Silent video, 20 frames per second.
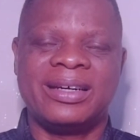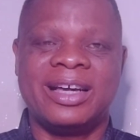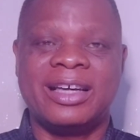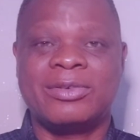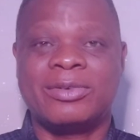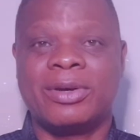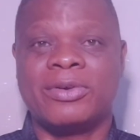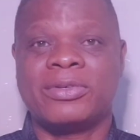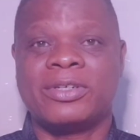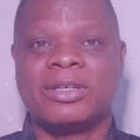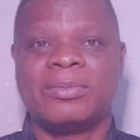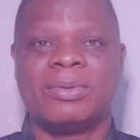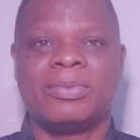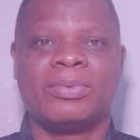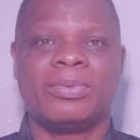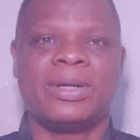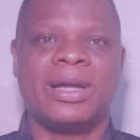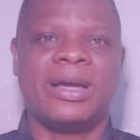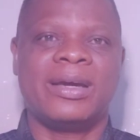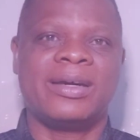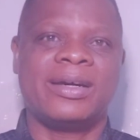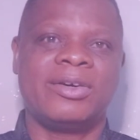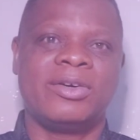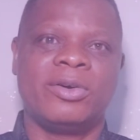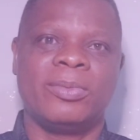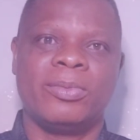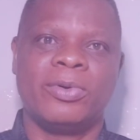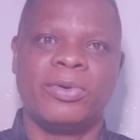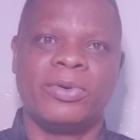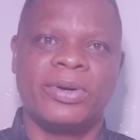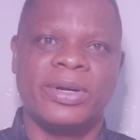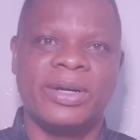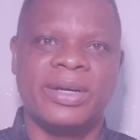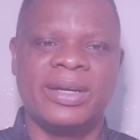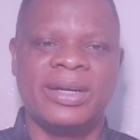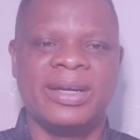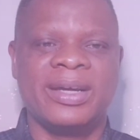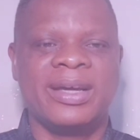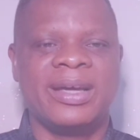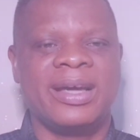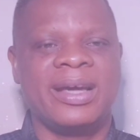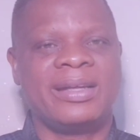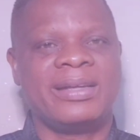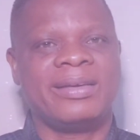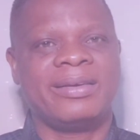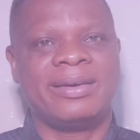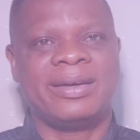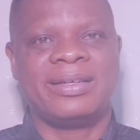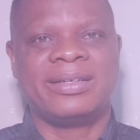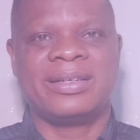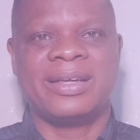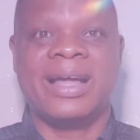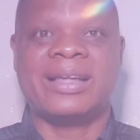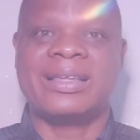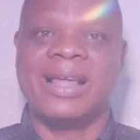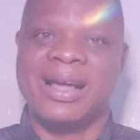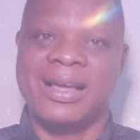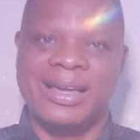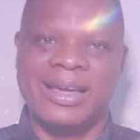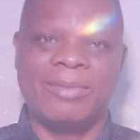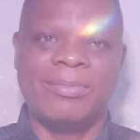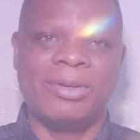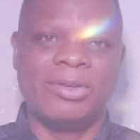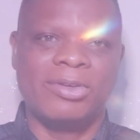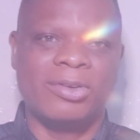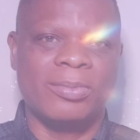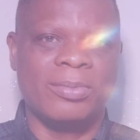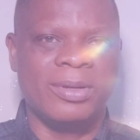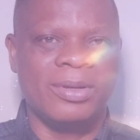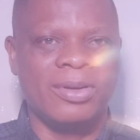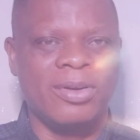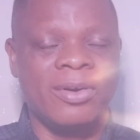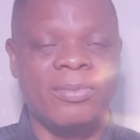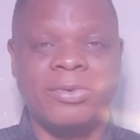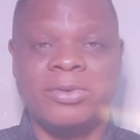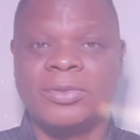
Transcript: That's why you see people like Renault Mokri and the rest attacking P2B,